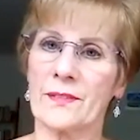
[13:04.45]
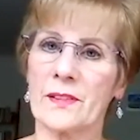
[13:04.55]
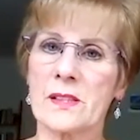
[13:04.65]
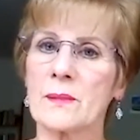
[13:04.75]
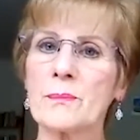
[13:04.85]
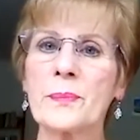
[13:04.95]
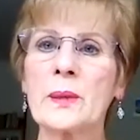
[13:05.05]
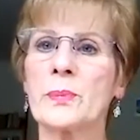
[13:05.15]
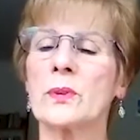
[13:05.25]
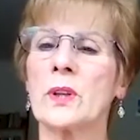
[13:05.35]
Some
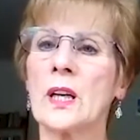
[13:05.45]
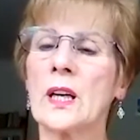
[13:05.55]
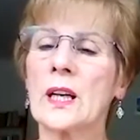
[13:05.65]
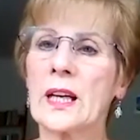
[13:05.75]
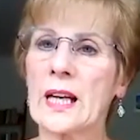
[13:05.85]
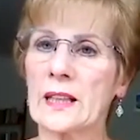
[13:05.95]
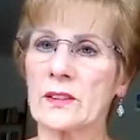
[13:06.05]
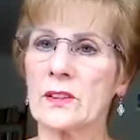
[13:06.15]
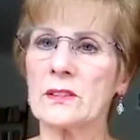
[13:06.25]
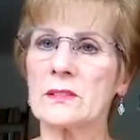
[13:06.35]
people
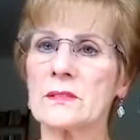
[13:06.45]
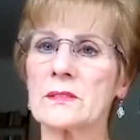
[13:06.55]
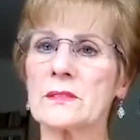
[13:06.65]
cannot